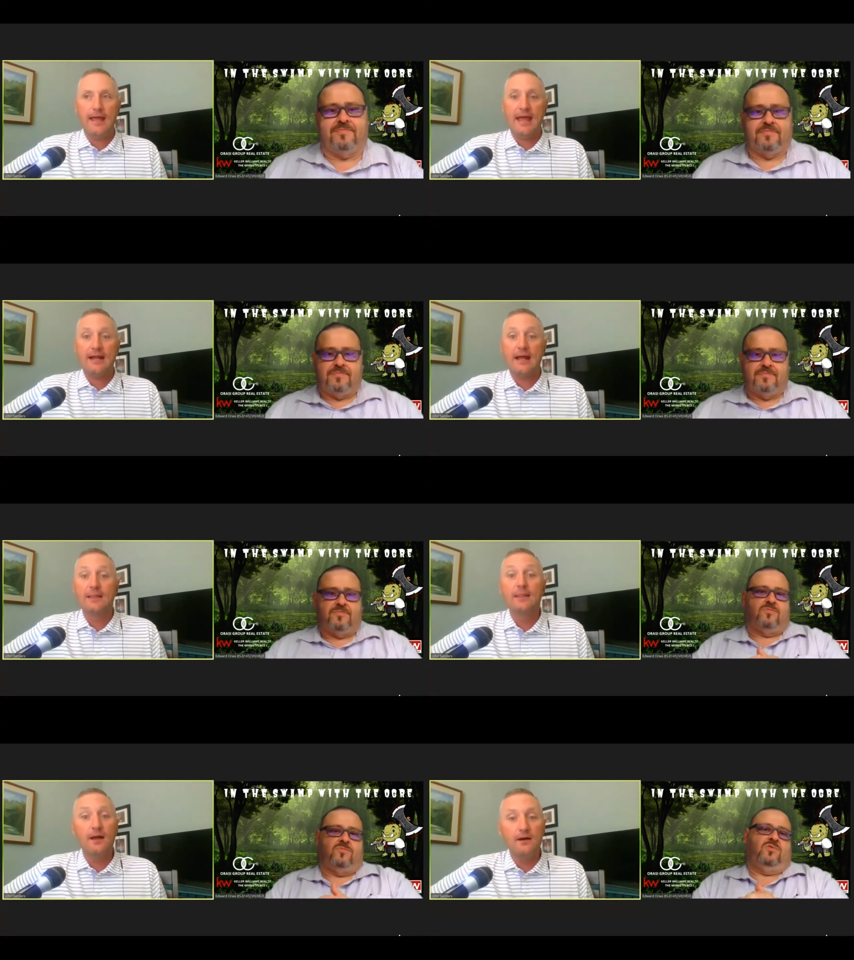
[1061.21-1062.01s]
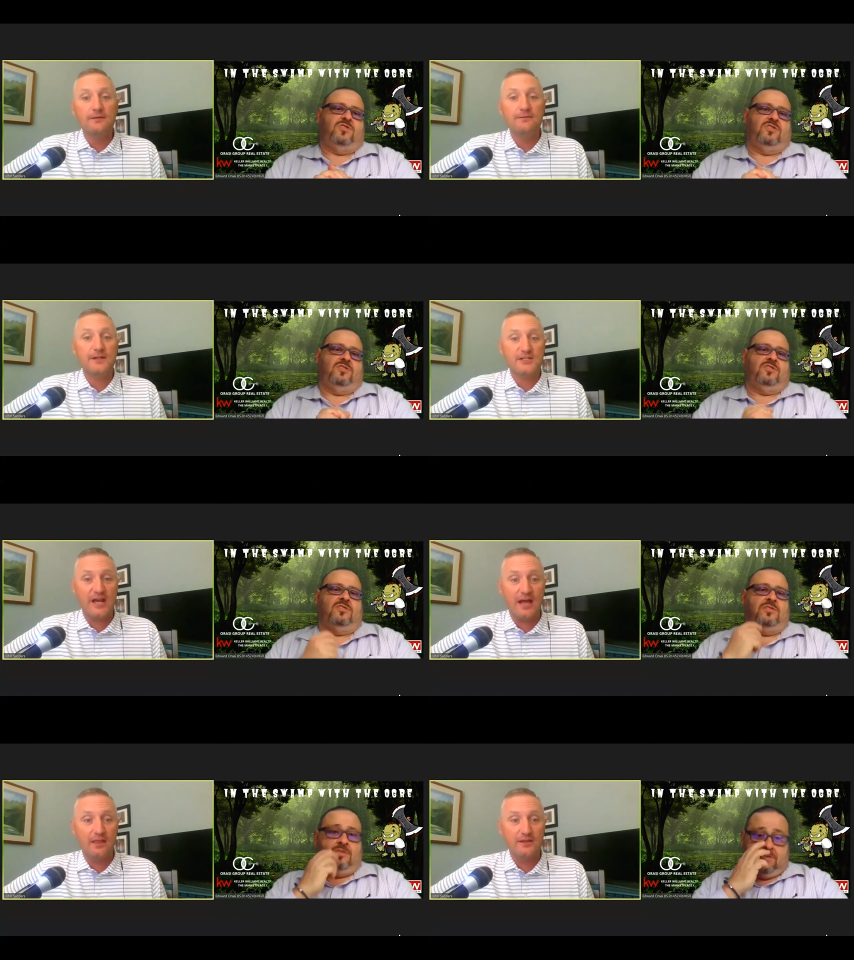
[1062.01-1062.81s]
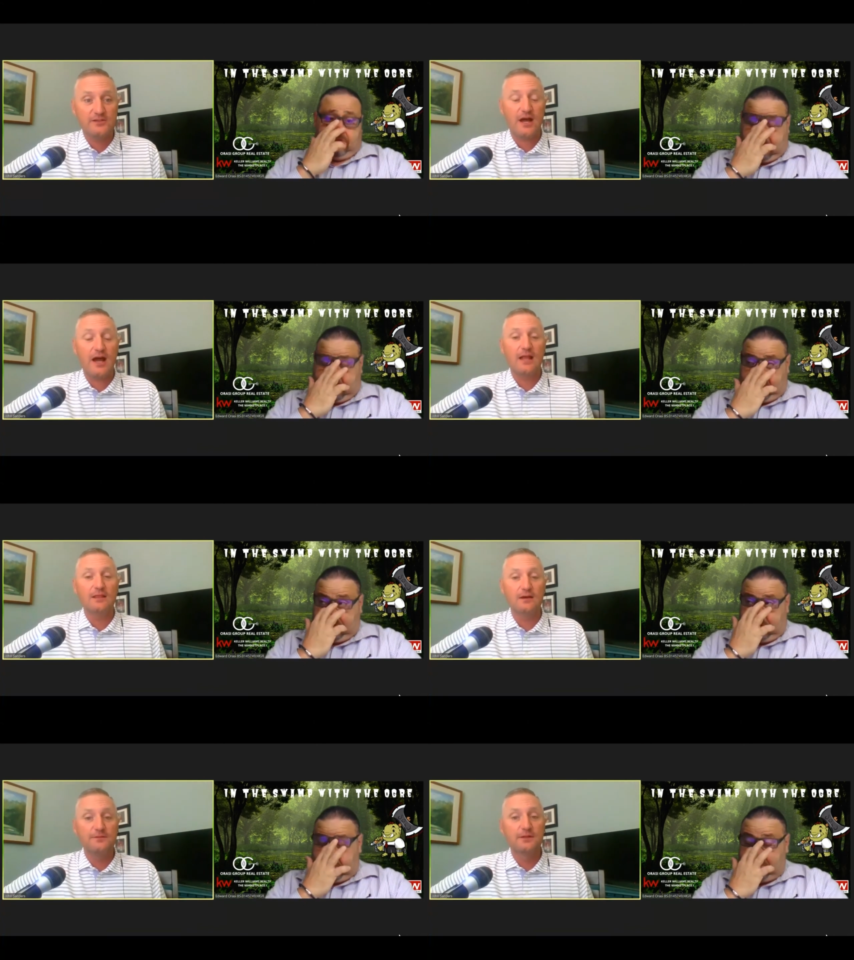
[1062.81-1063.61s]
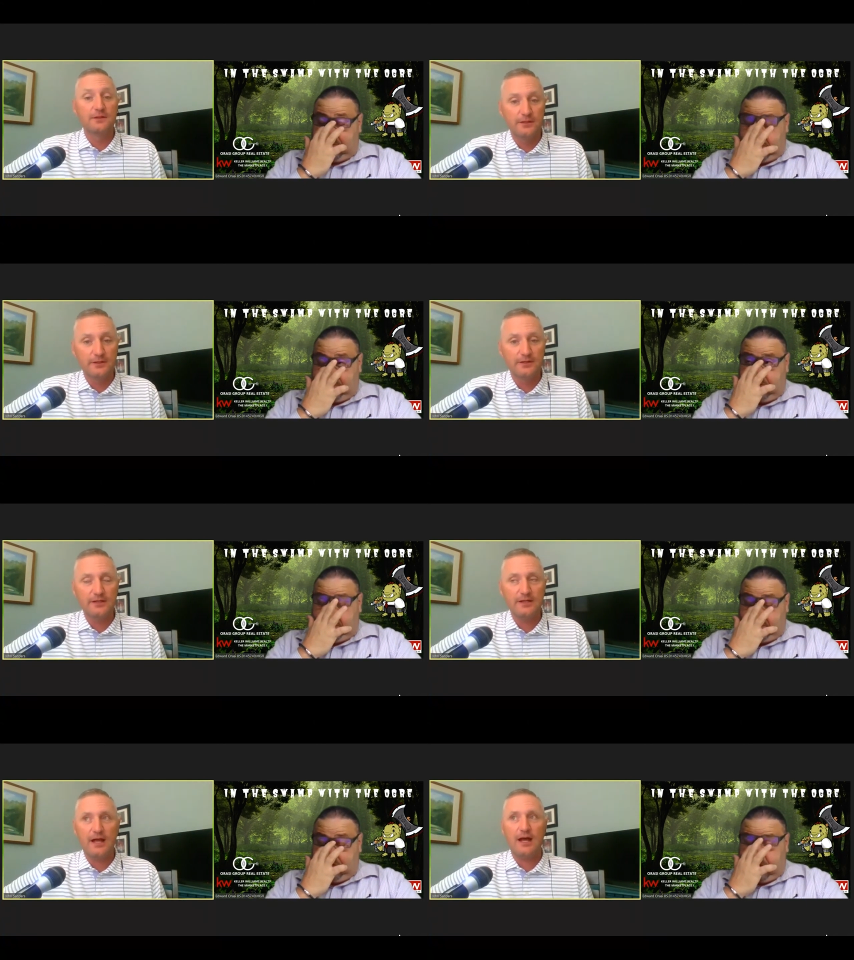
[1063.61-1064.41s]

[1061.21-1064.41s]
Speaker 1: and I love a challenge. I love to learn.